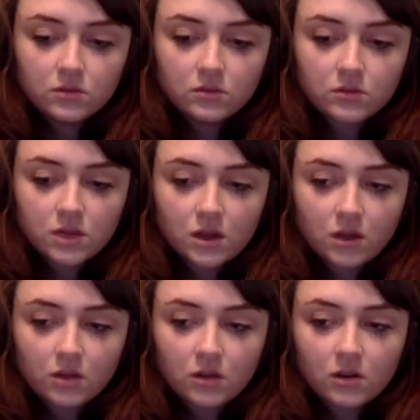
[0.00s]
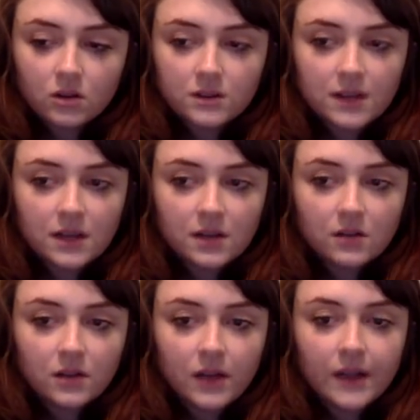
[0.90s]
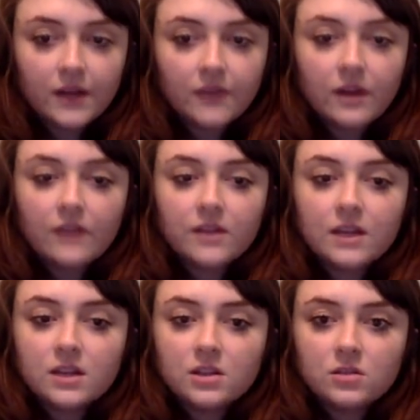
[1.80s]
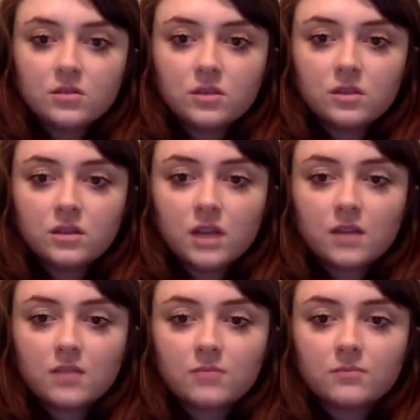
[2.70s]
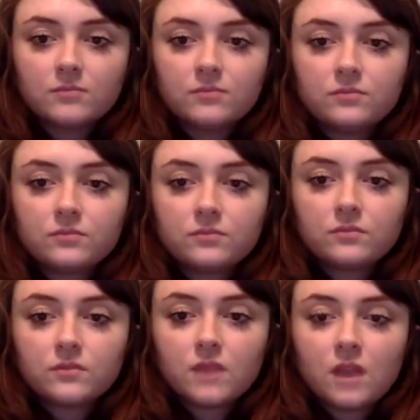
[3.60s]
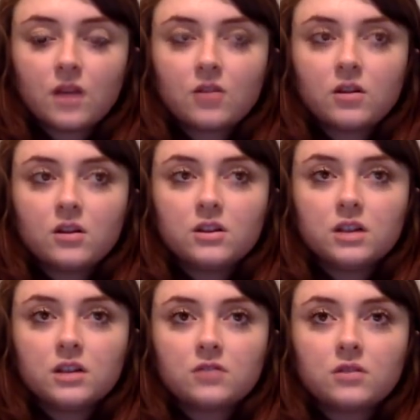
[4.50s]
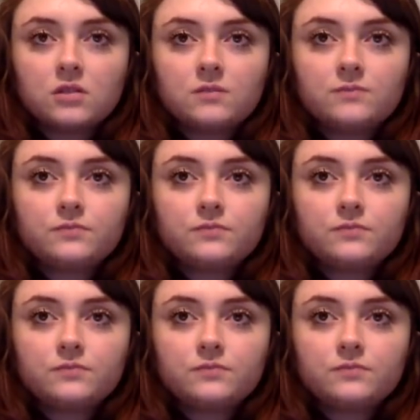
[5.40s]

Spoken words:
drink alcohol because I never have an issue with like alcohol in general.